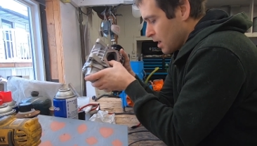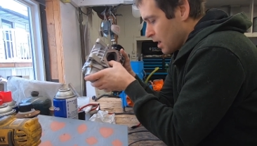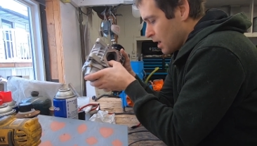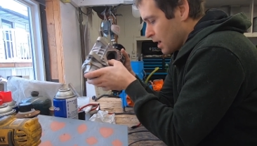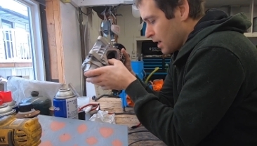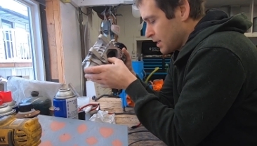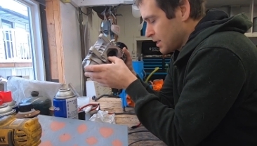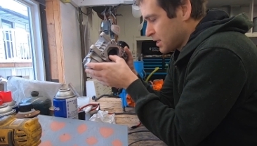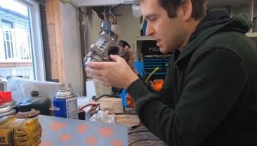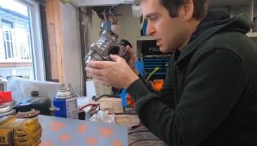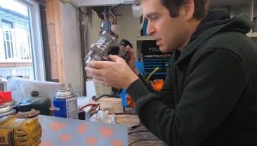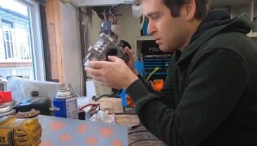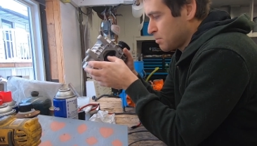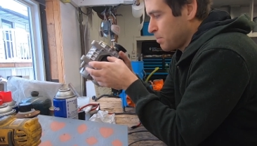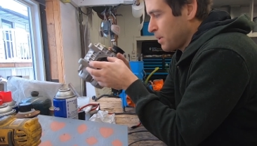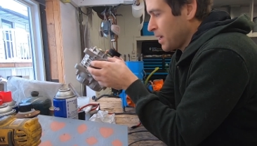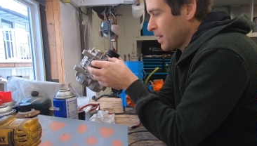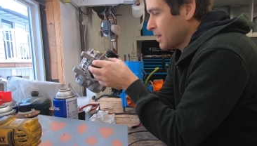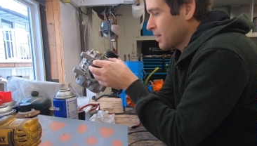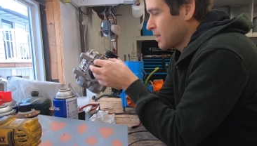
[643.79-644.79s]
I
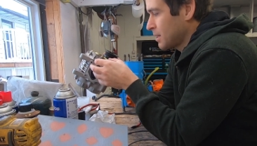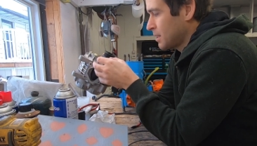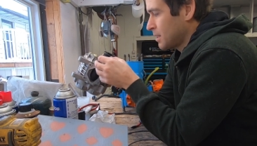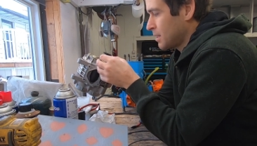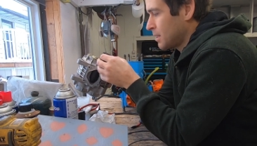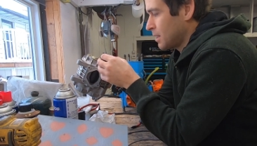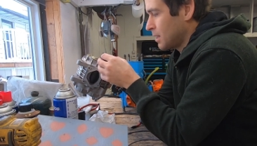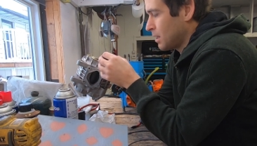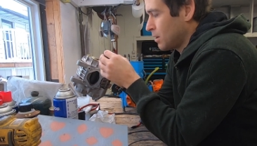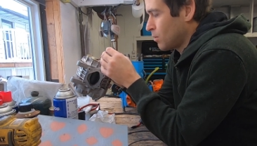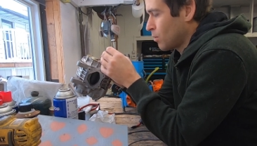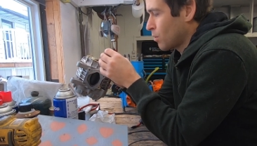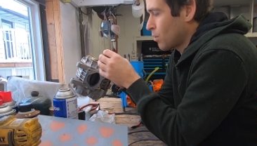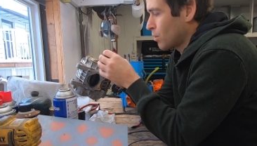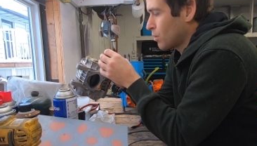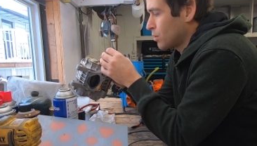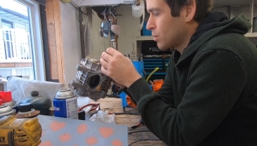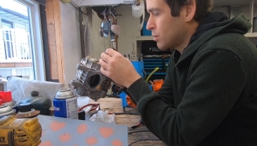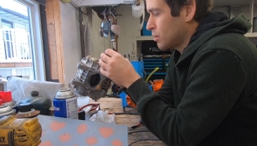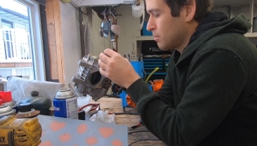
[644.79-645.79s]
suspect in
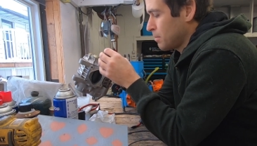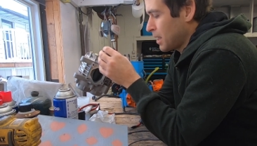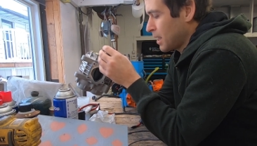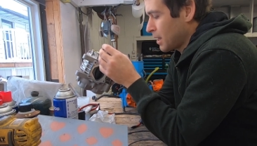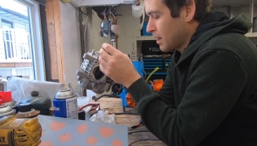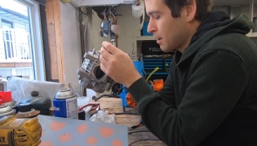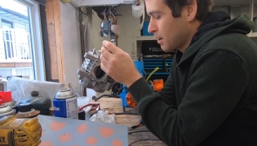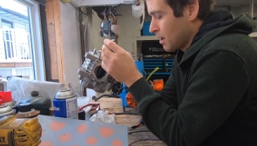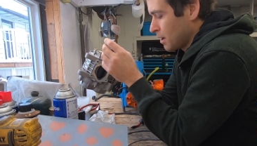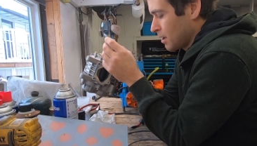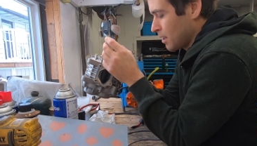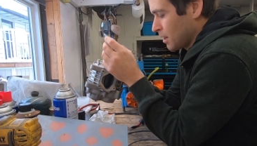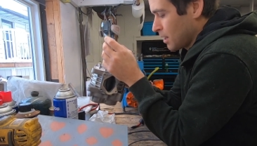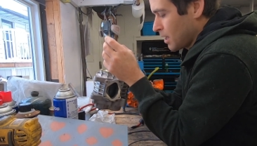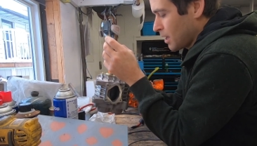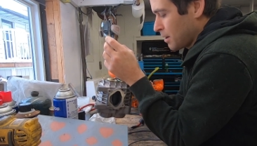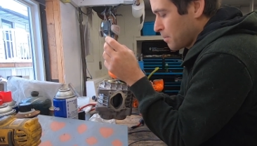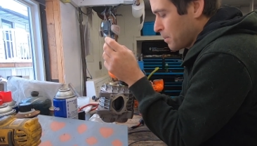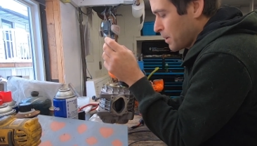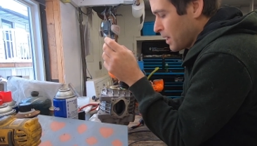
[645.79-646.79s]
order to make a
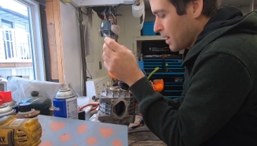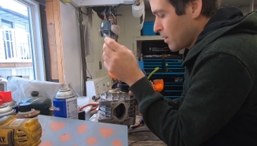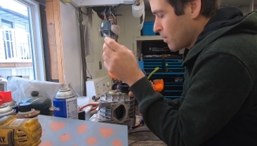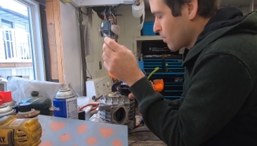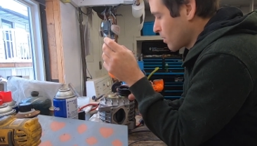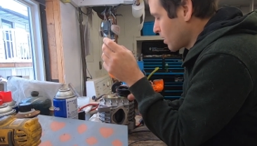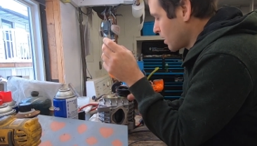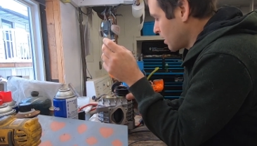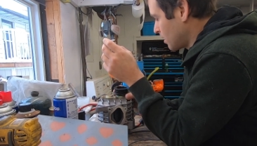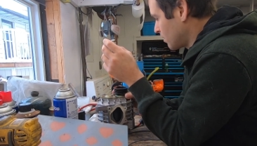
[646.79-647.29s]
lot of power